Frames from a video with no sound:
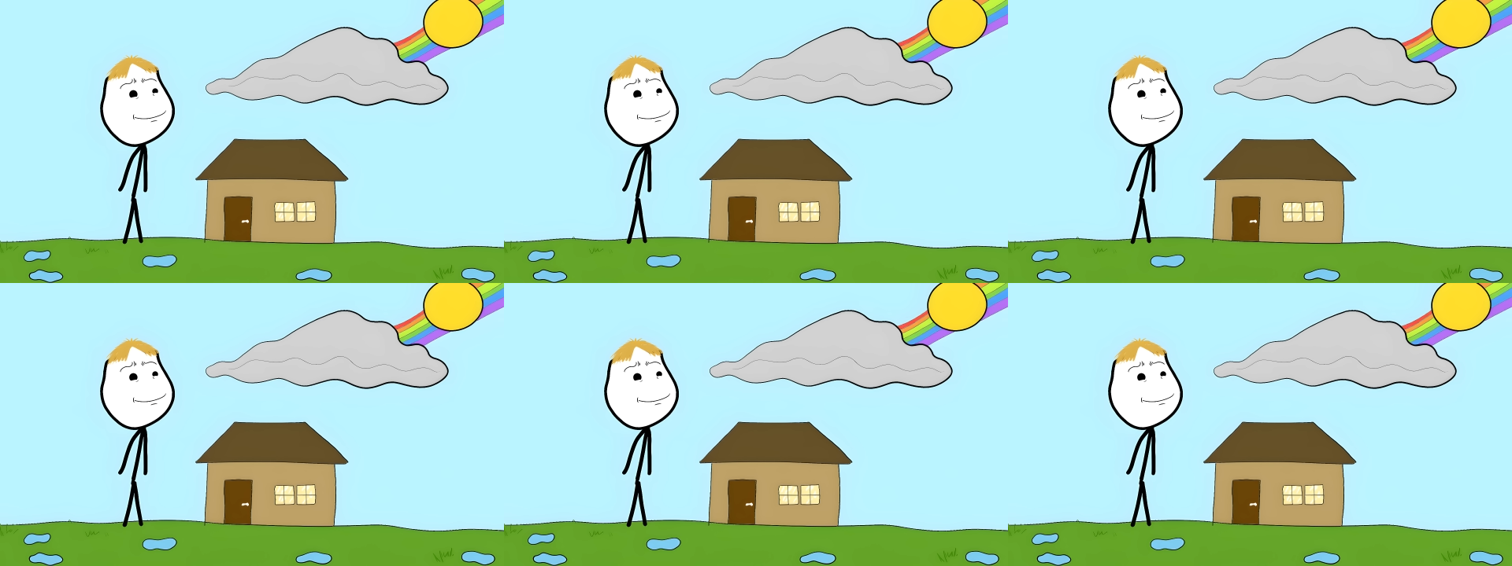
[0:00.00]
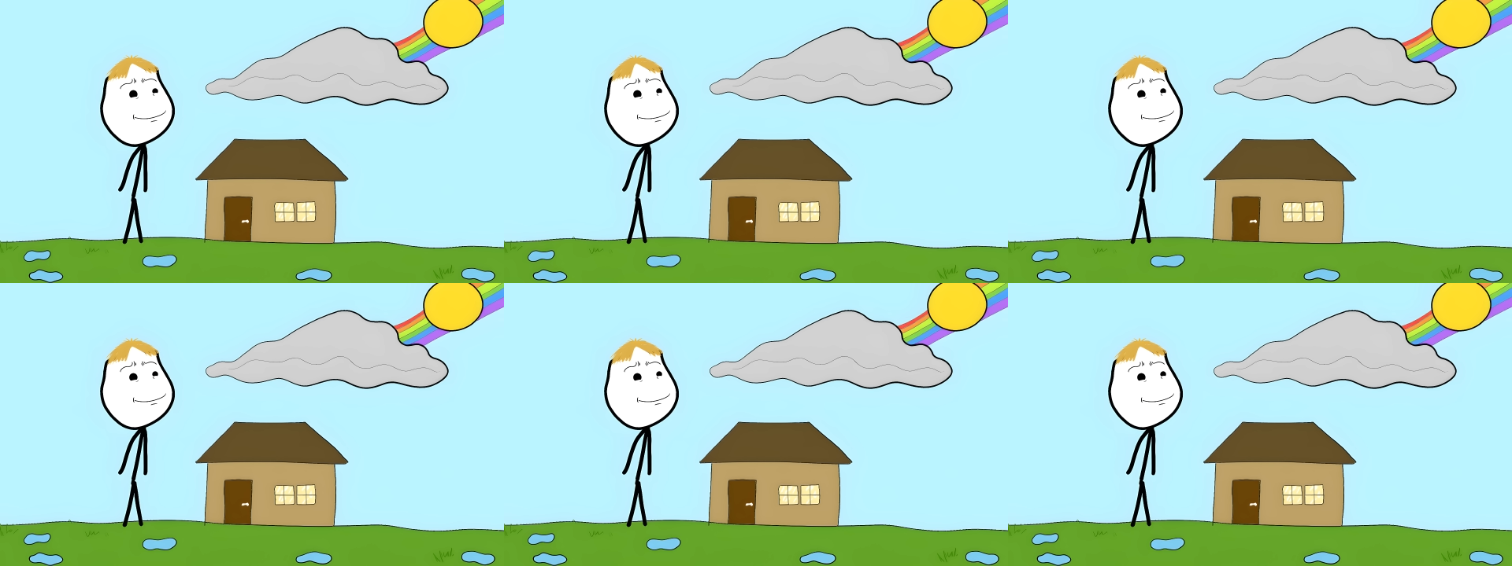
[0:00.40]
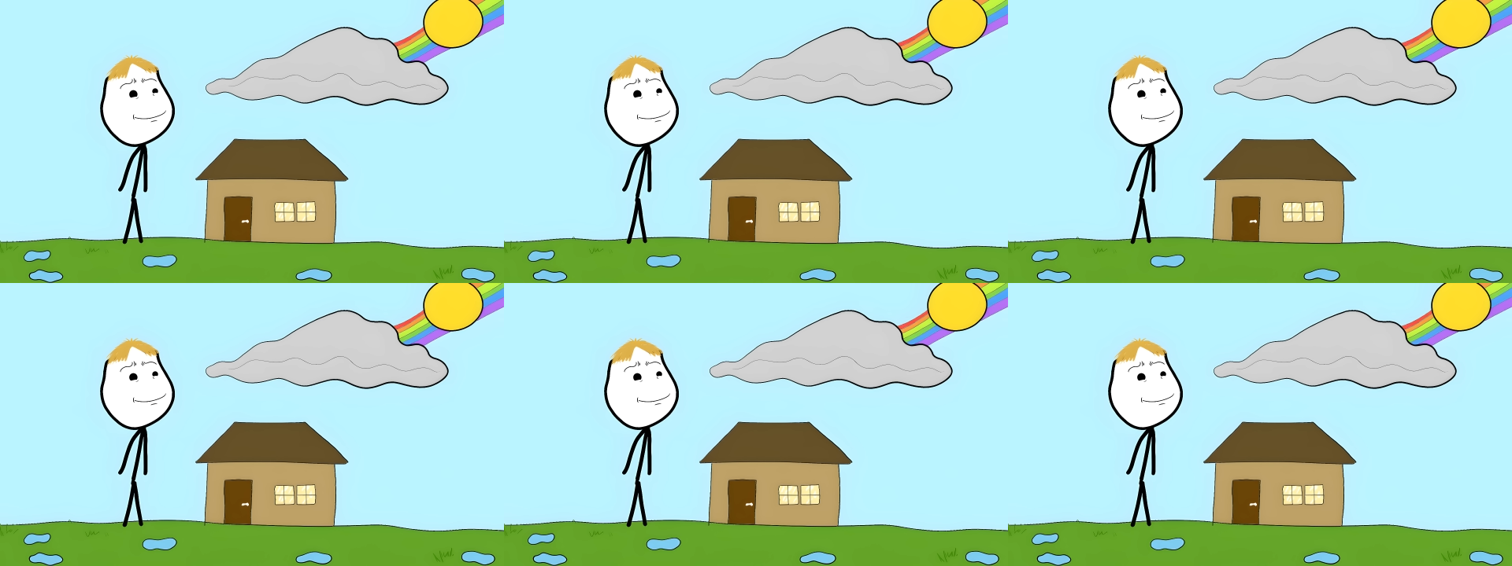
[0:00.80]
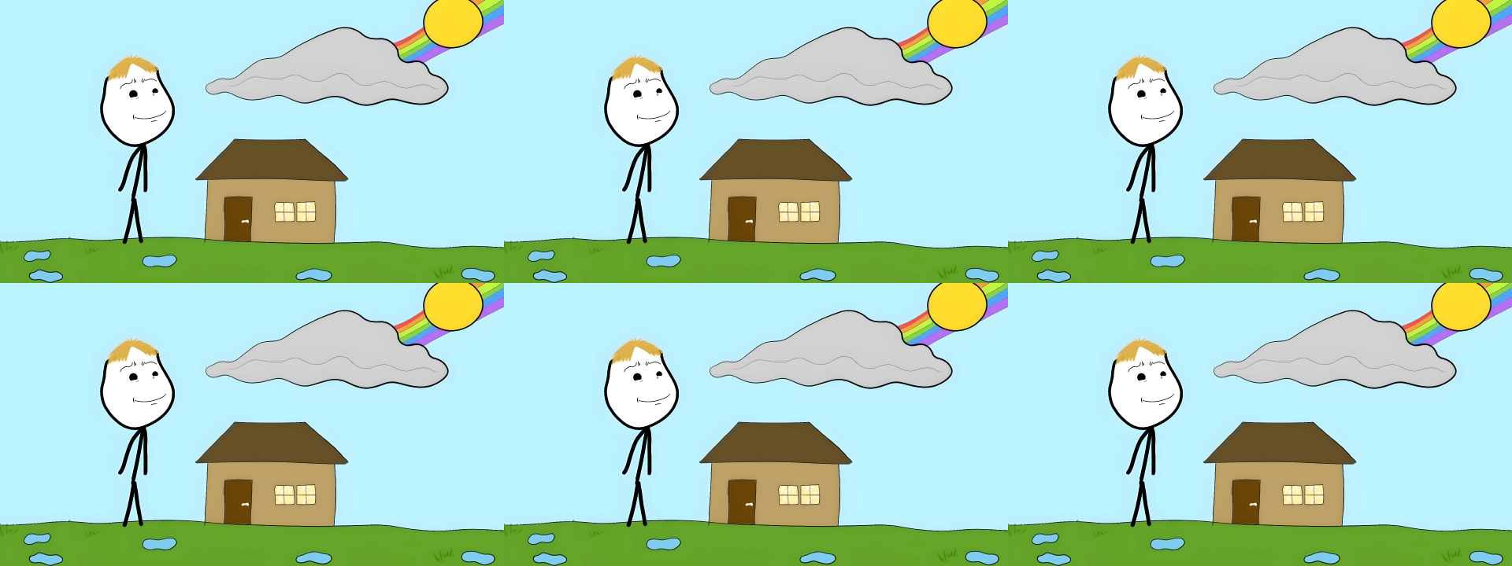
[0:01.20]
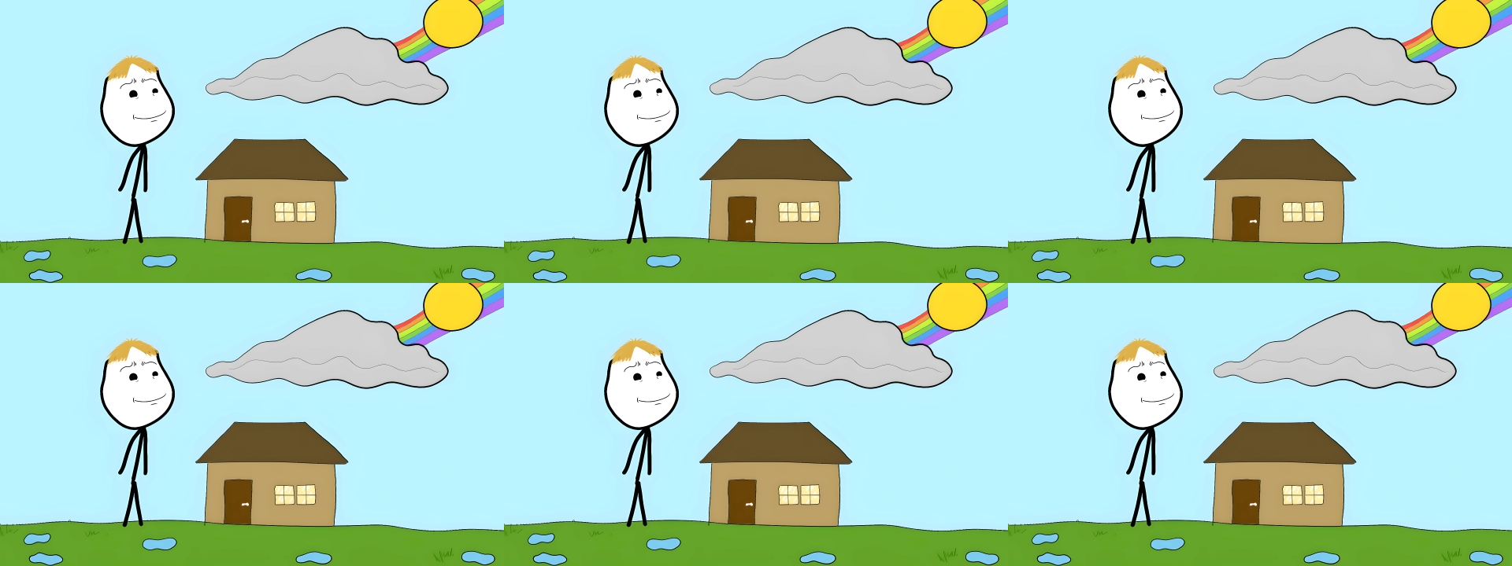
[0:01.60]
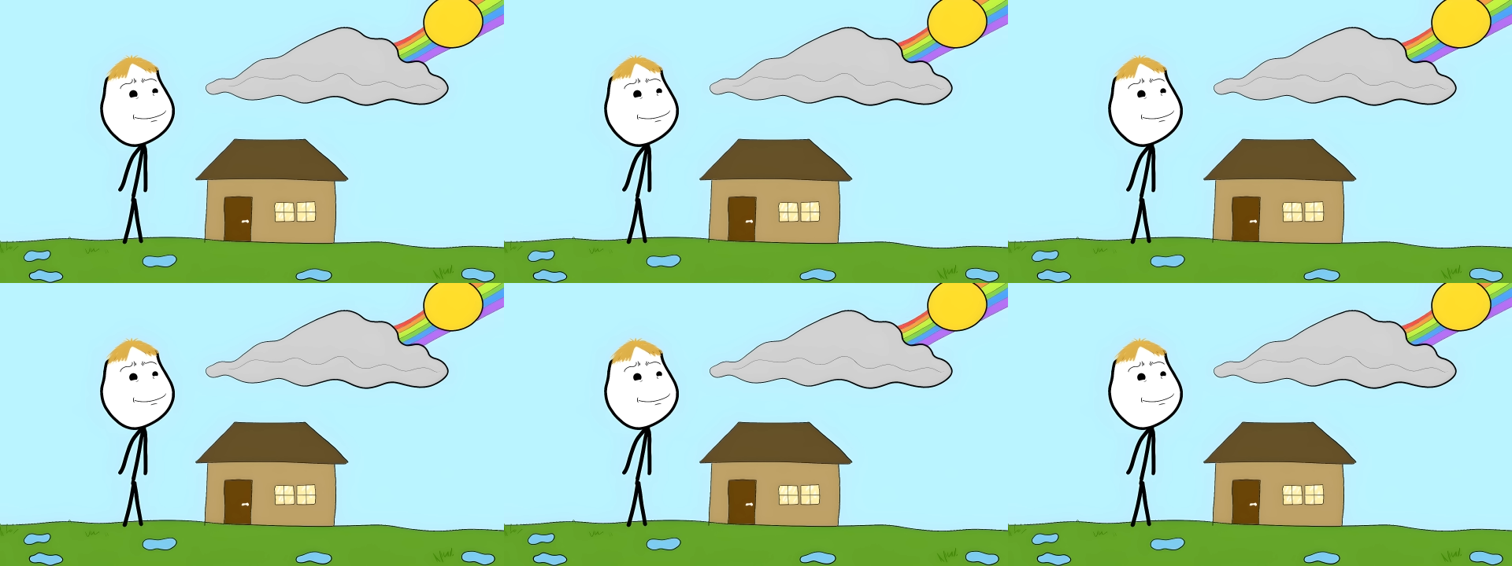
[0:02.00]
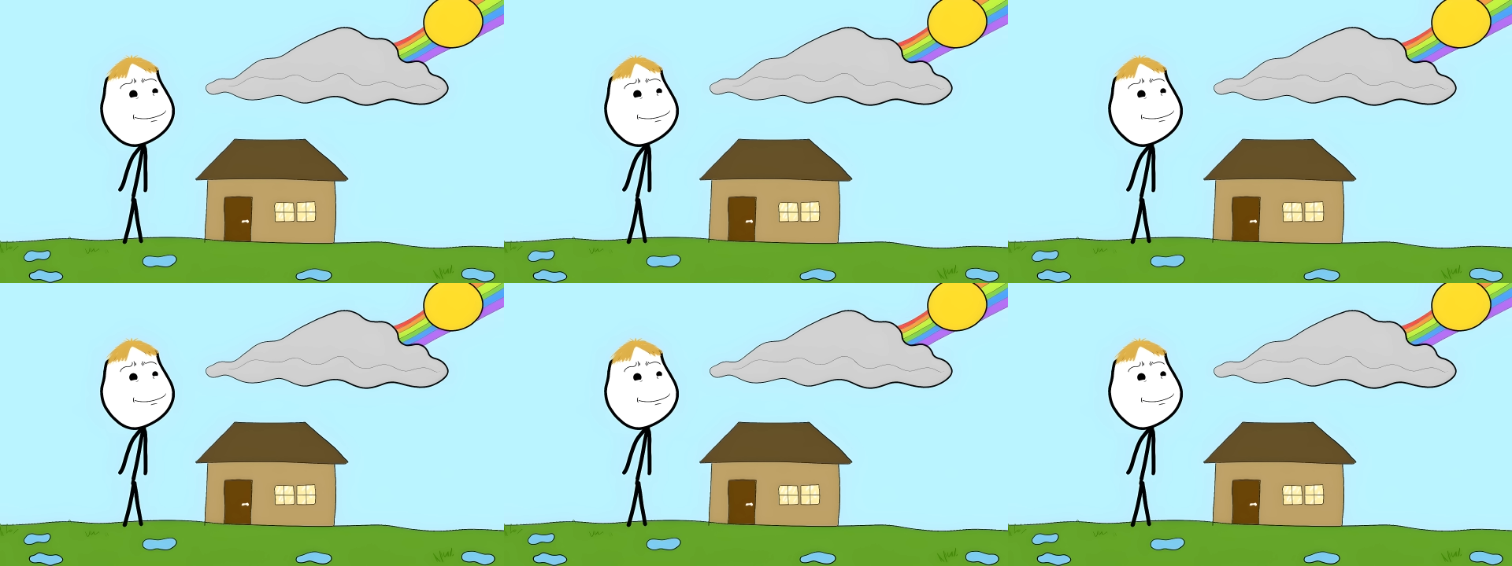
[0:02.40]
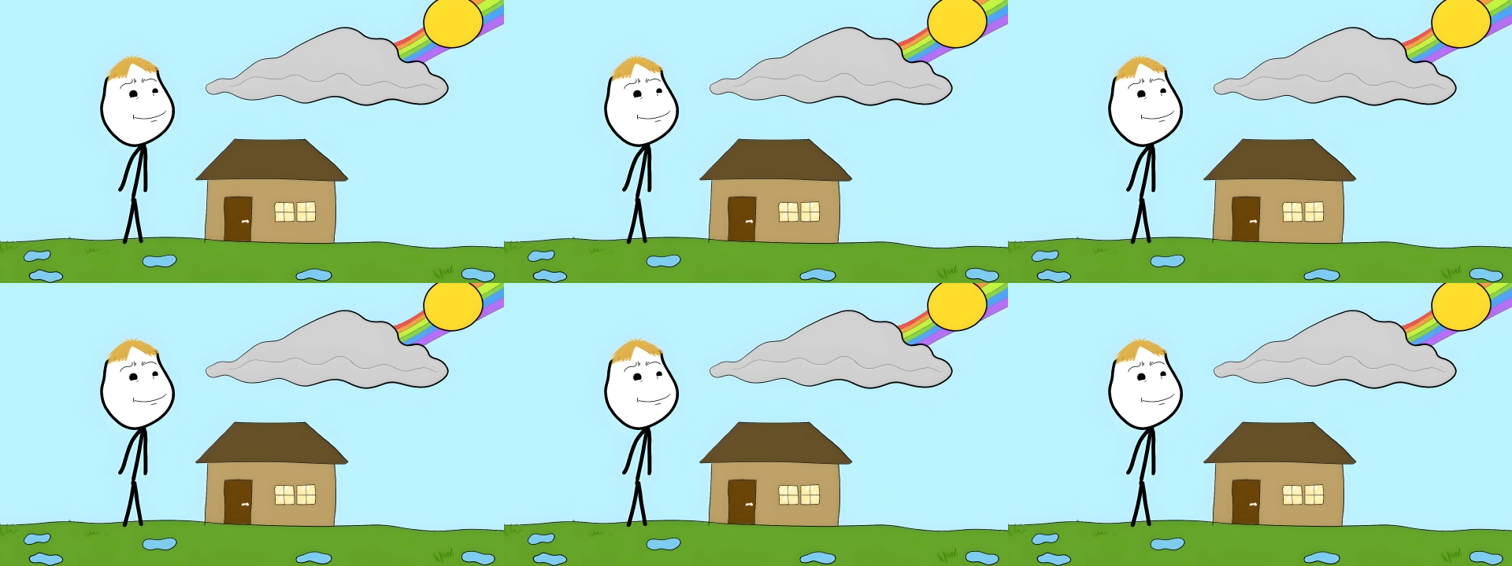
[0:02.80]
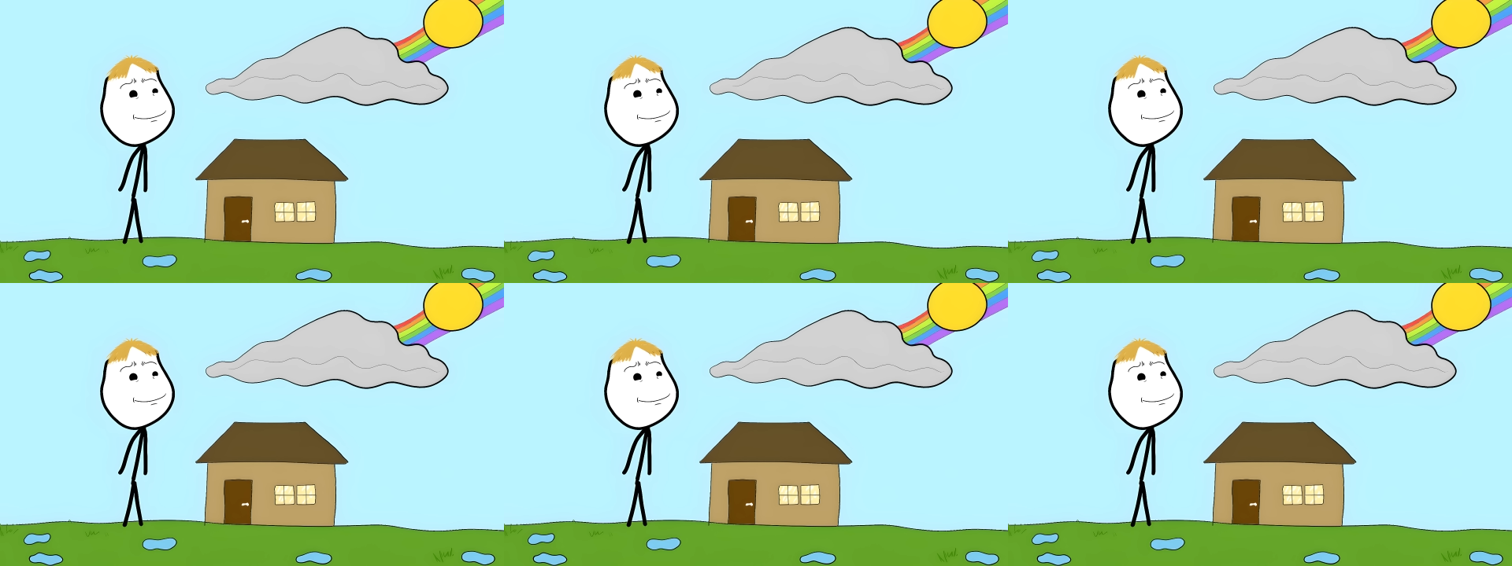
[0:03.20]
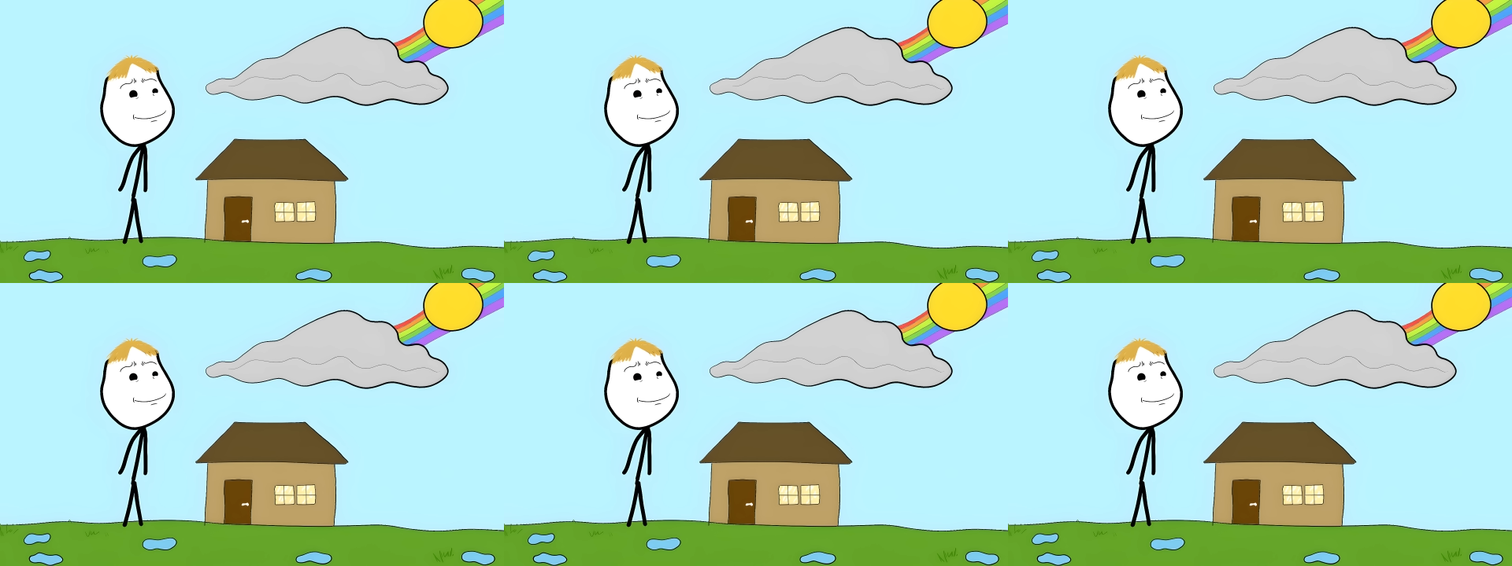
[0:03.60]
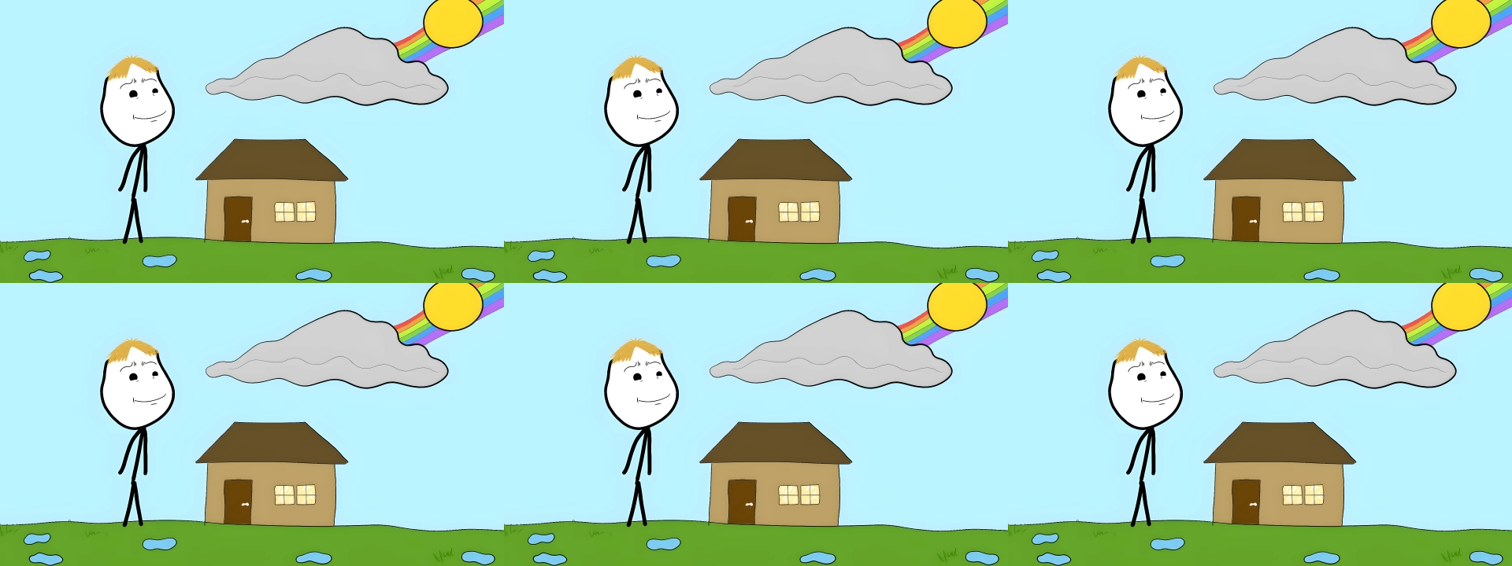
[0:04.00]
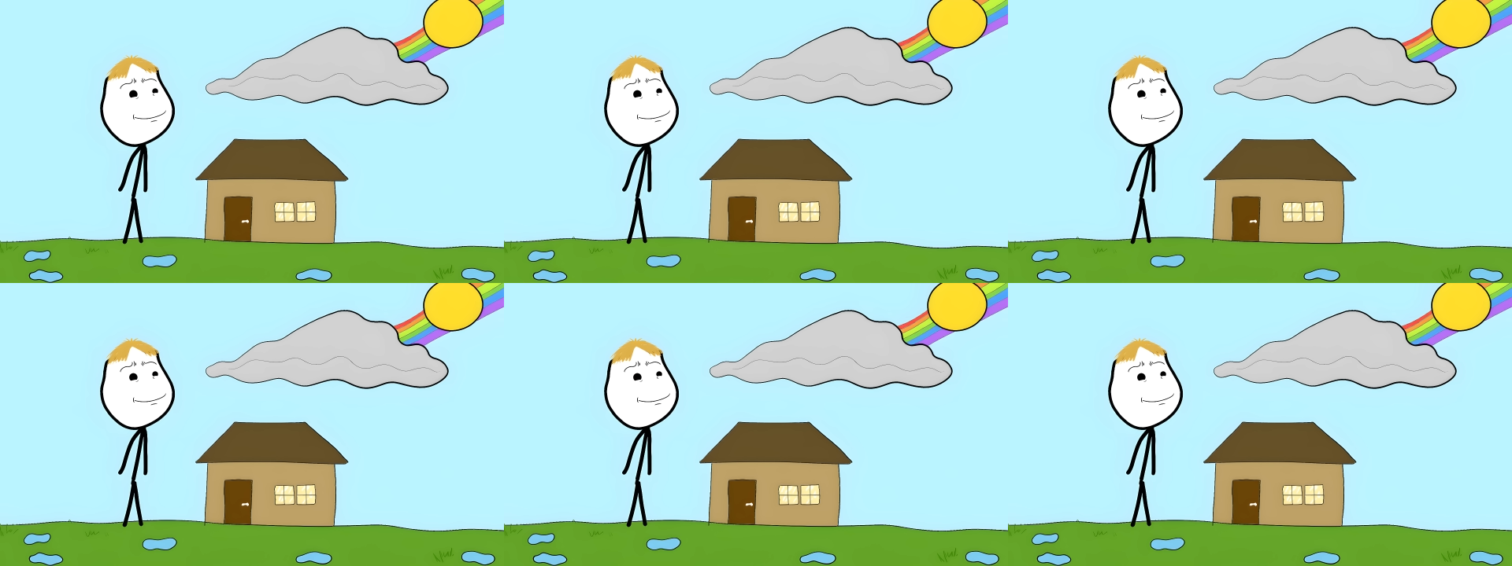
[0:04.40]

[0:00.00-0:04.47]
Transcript: Nobody's mouth can be seen.